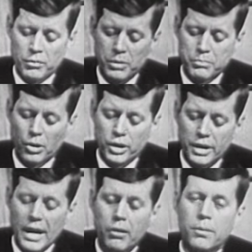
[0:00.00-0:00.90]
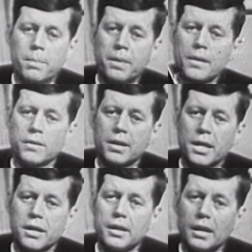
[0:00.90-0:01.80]
We brought it out, the
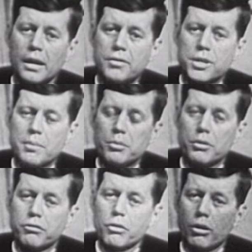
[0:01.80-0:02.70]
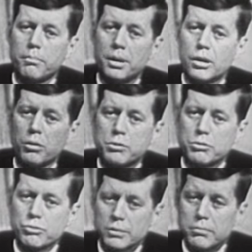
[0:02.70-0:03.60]
Kennedy-Ives Labor Reform Bill, which
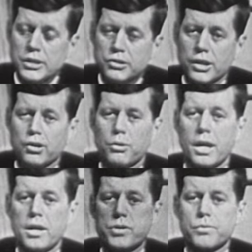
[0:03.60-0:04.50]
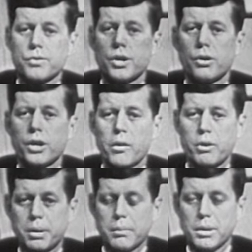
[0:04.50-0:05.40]
was written by Senator Ives of New York, a
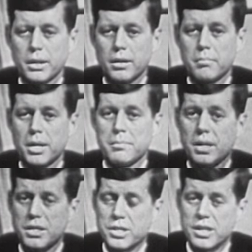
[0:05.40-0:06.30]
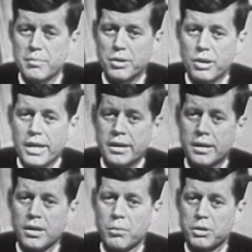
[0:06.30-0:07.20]
Republican, and by me as a Democrat,
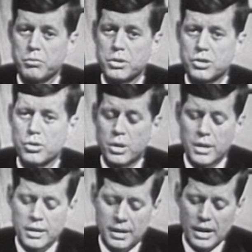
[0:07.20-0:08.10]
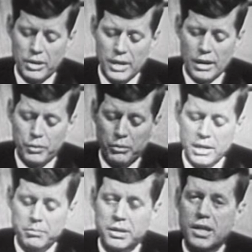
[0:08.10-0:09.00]
which was to carry out the
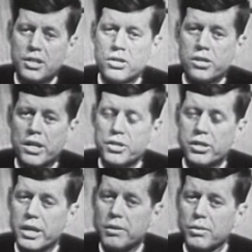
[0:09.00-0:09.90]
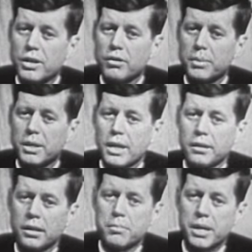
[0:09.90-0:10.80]
recommendations legislatively of the
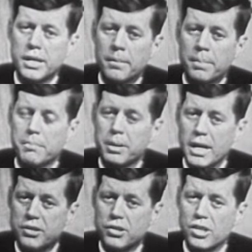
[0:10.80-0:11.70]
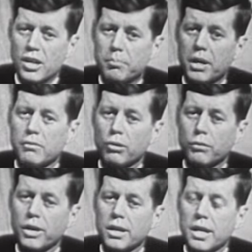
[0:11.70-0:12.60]
McClellan Committee, passed the Senate by a vote
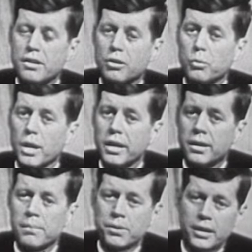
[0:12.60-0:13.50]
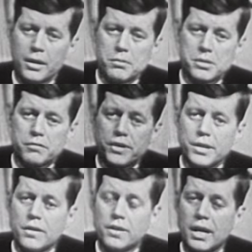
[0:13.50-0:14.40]
of 88-1. It was
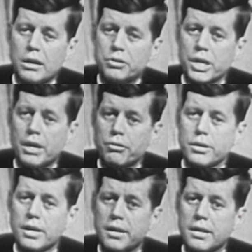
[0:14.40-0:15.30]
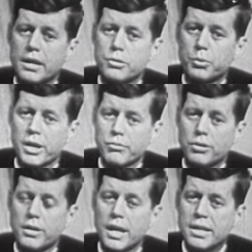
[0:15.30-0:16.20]
defeated in the House
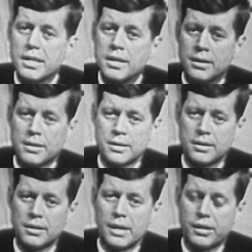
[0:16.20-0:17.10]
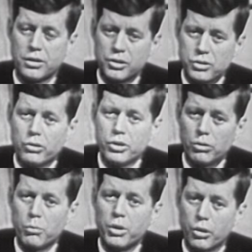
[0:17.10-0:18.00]
198-190. I can assure
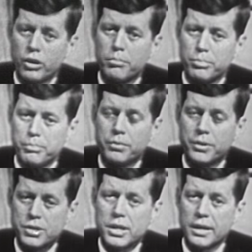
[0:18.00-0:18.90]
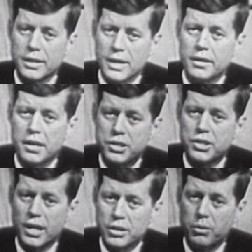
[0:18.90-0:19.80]
you that we're going to start again next
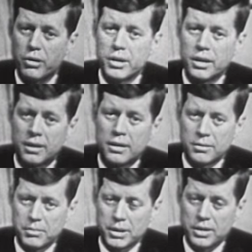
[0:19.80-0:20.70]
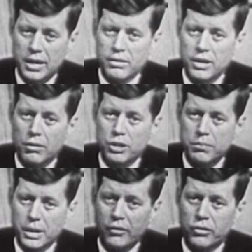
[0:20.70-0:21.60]
January because I think
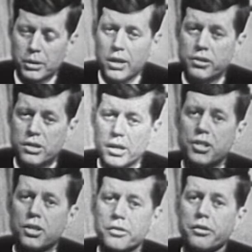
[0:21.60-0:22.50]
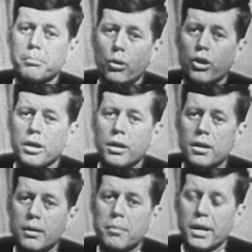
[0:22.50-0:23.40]
responsible legislation is supported
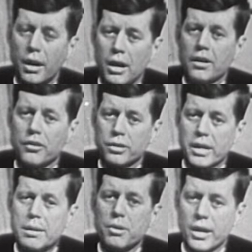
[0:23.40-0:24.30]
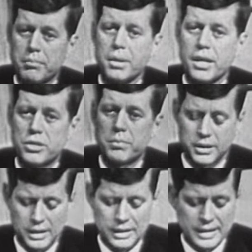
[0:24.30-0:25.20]
by honest labor and
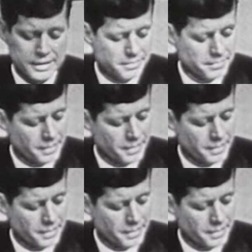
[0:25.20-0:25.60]
management alike.